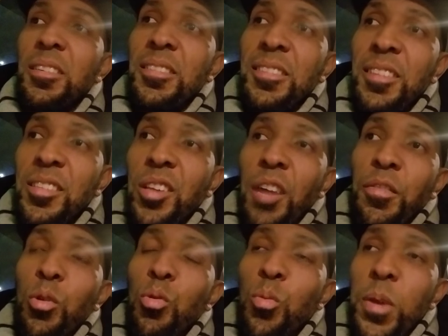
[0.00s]

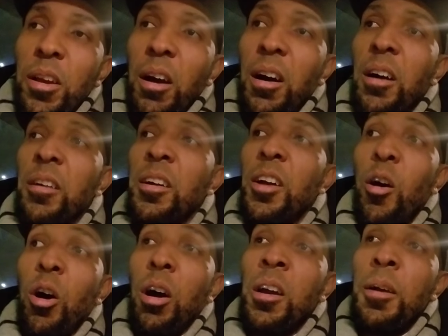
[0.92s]
discover who we are,
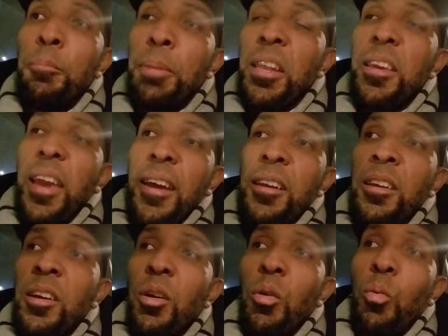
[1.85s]
or better yet,
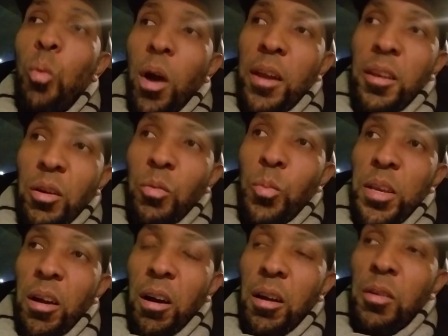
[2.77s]
what
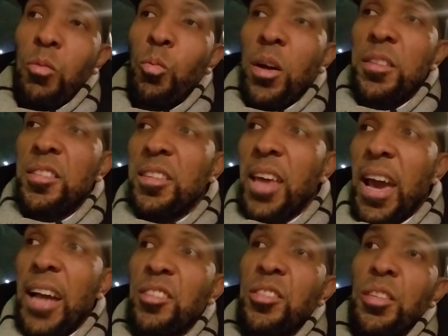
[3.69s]
we are, what's an
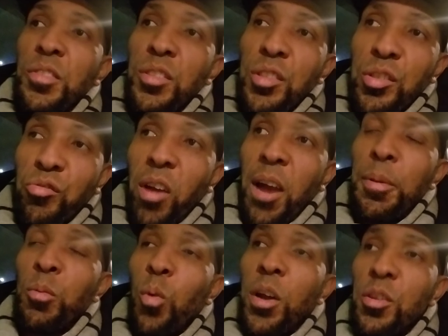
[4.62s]
adjective is
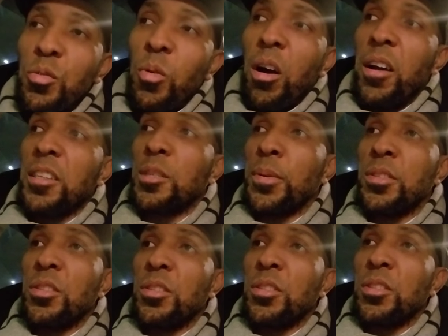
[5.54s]
describing what you are,
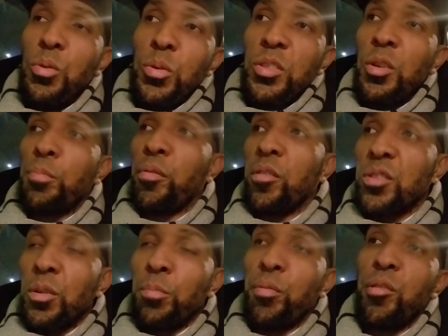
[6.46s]
express the who is your
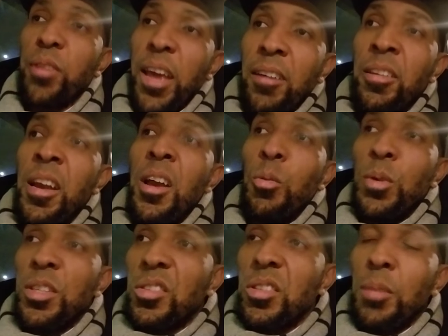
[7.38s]
personal pronoun,
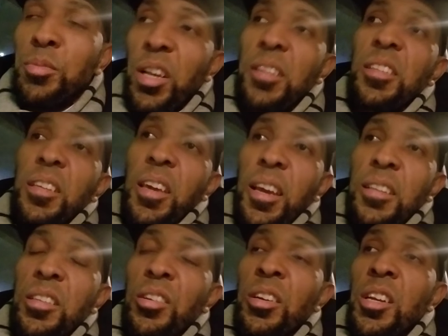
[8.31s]
which is subjected again
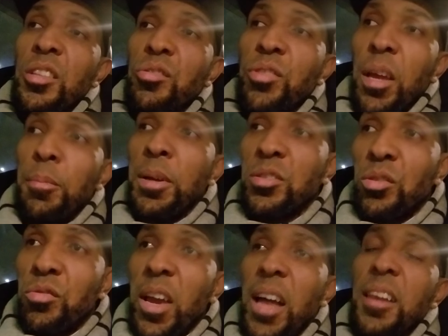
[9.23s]
to
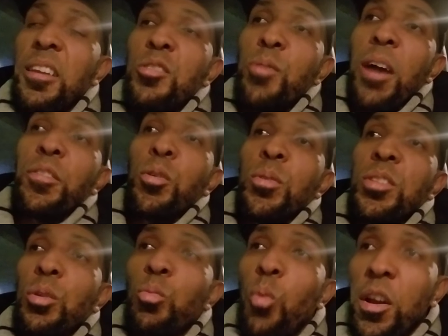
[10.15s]
three-dimensional reality. You have to go
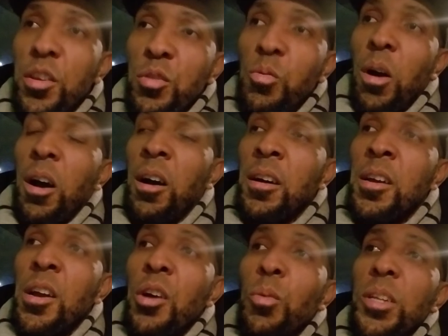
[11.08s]
into the what you are,
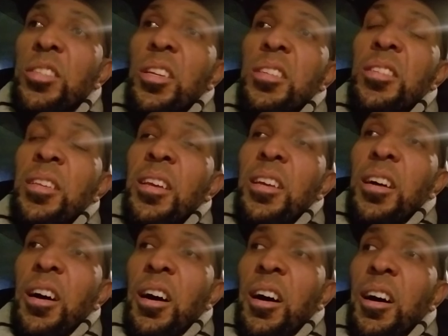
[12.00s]
which is
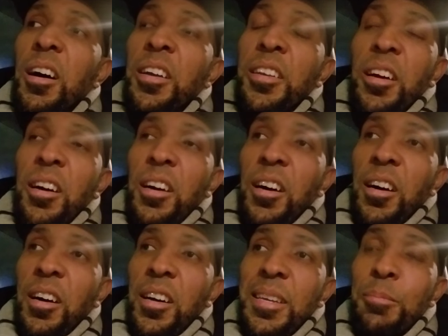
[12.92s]
an
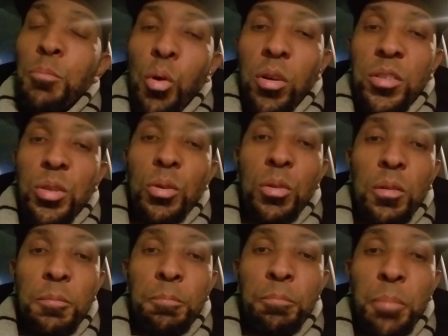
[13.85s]
immortal
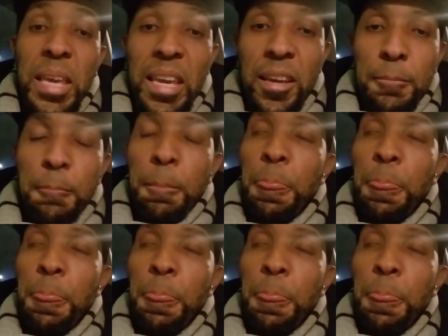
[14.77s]
being